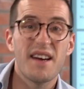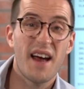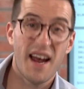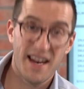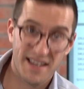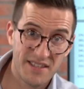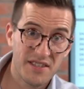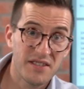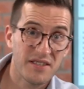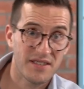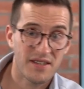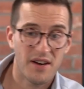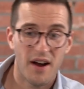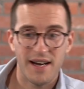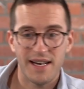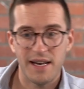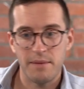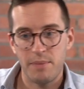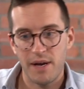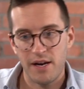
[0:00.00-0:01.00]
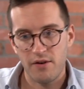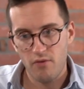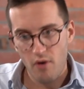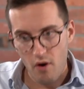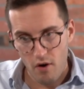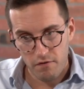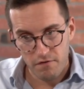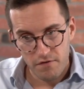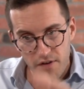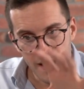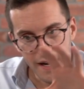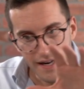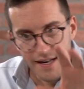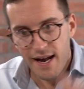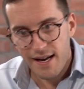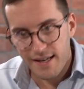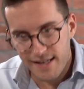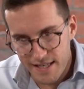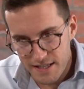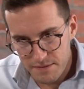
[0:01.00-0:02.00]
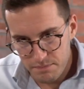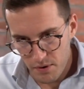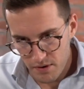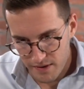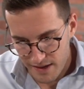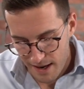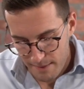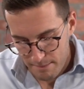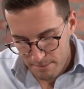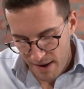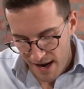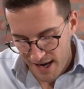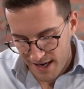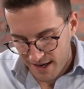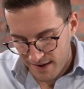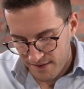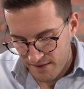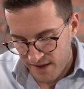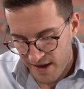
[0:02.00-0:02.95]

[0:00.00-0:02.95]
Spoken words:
it's slightly better off. Now let's put that back in